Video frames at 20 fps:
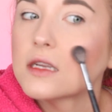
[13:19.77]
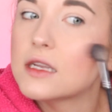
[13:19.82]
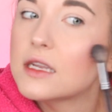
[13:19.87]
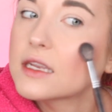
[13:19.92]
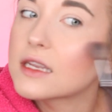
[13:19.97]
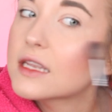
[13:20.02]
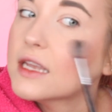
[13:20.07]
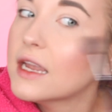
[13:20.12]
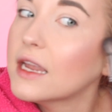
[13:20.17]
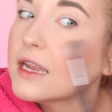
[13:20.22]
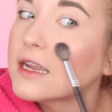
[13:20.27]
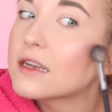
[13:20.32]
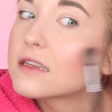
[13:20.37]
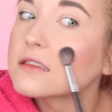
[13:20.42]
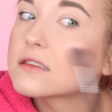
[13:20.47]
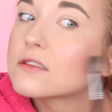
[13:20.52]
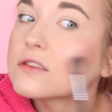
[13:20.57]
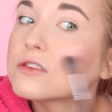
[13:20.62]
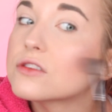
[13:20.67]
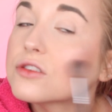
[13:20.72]
it
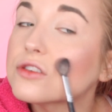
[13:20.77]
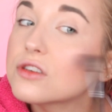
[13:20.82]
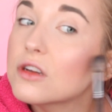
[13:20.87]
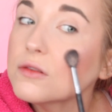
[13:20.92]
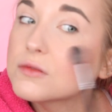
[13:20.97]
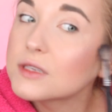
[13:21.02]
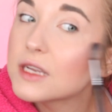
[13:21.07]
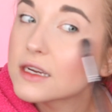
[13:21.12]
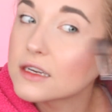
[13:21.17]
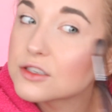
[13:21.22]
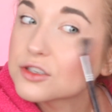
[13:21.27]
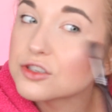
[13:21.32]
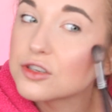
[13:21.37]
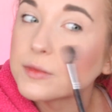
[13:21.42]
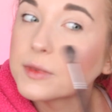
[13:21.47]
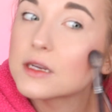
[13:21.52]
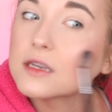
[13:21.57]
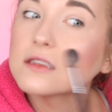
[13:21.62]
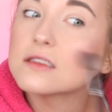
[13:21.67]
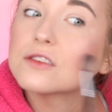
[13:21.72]
can show texture
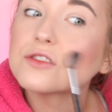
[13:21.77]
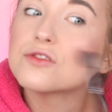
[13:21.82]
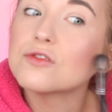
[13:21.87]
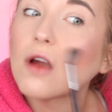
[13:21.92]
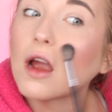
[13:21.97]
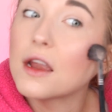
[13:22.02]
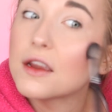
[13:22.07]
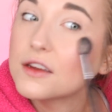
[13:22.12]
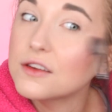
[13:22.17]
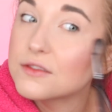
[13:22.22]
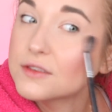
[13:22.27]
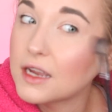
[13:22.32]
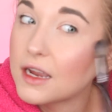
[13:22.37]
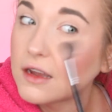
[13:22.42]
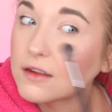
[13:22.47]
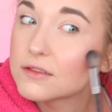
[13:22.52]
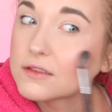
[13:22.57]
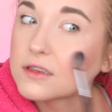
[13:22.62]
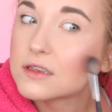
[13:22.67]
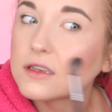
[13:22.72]
because it's drying you down